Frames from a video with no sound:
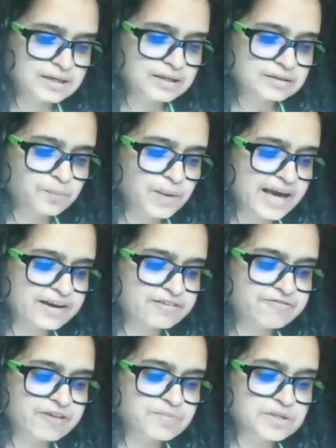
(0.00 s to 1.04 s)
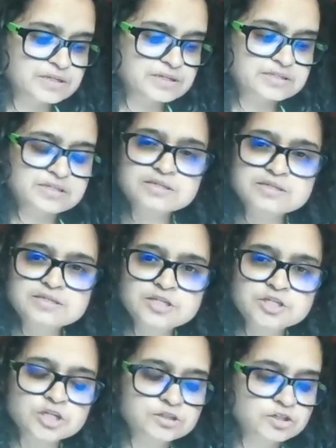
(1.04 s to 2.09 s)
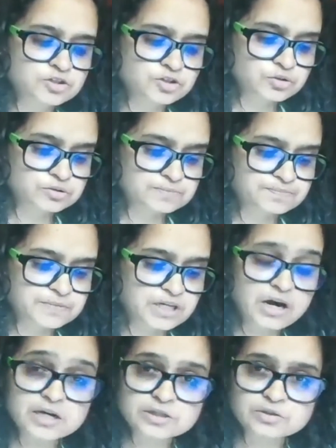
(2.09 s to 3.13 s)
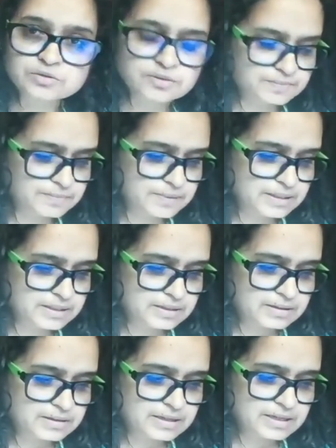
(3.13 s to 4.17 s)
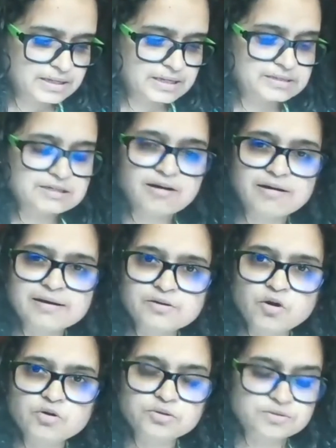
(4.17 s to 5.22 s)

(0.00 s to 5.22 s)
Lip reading: the Black feminist Sojourner Truth argued, and I quote,